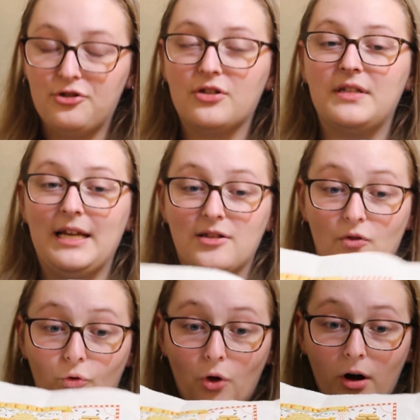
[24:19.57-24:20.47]
just takes a
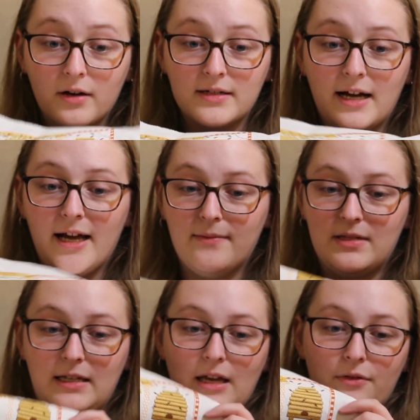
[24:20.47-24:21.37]
long time
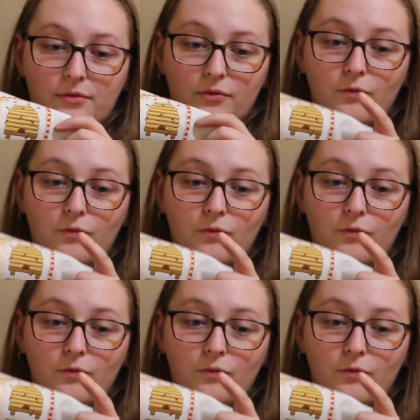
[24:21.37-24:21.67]
to get through